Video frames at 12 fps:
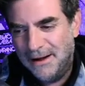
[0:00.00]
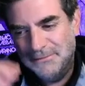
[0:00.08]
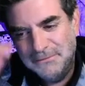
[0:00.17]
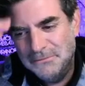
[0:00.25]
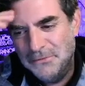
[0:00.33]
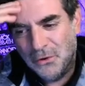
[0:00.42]

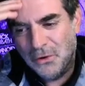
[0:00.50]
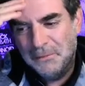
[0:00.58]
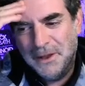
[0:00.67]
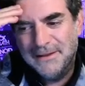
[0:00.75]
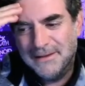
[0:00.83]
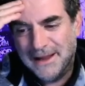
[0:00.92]

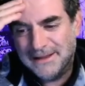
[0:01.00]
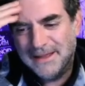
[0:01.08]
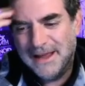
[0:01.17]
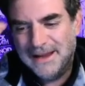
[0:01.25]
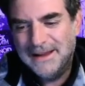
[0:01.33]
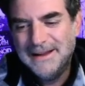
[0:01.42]
Norman. Like
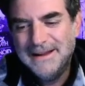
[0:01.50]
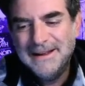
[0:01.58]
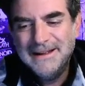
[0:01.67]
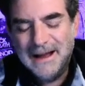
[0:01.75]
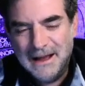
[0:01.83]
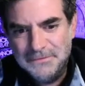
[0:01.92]

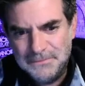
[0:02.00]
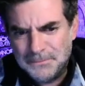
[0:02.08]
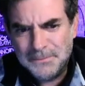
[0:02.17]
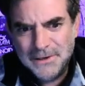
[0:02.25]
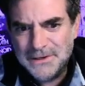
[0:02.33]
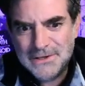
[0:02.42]
I'm
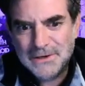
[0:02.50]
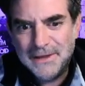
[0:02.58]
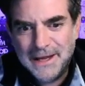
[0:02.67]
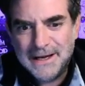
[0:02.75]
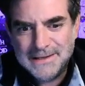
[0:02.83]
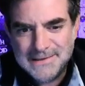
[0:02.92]
pretty sure
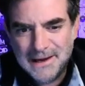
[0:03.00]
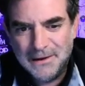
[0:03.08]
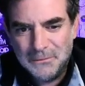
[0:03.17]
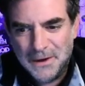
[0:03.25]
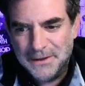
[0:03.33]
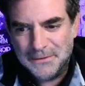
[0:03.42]
they got
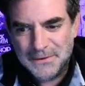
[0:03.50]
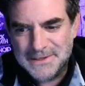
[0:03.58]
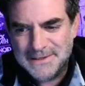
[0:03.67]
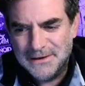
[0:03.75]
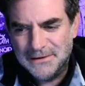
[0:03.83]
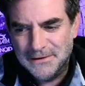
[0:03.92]
signed while they were
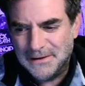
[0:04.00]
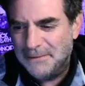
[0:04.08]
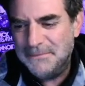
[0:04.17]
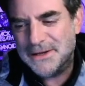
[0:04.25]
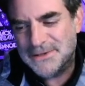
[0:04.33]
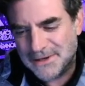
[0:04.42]
still, I'm
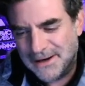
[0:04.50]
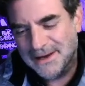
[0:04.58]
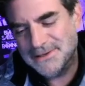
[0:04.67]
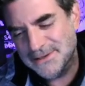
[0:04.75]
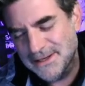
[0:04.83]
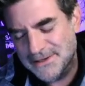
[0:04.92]
not sure
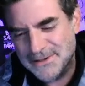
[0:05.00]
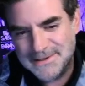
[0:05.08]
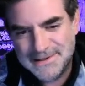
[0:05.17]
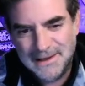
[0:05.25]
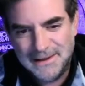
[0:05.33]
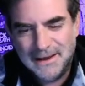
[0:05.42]
actually, I
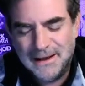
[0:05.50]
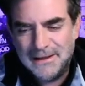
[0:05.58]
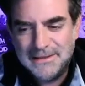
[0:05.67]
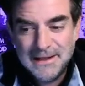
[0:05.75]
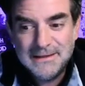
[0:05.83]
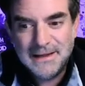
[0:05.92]
shouldn't say that. I
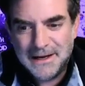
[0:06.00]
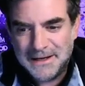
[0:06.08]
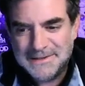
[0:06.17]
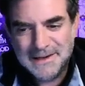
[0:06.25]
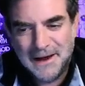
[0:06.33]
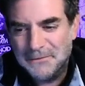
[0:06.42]
think they got
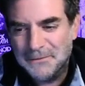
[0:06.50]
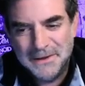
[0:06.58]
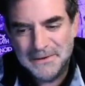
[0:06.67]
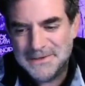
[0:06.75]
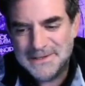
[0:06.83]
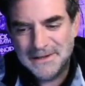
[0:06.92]
signed while
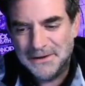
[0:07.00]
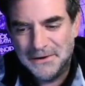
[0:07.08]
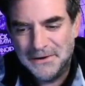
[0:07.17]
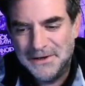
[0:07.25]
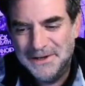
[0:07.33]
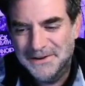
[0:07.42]
they were still
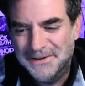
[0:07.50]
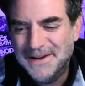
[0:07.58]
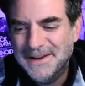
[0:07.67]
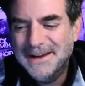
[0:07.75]
at OU.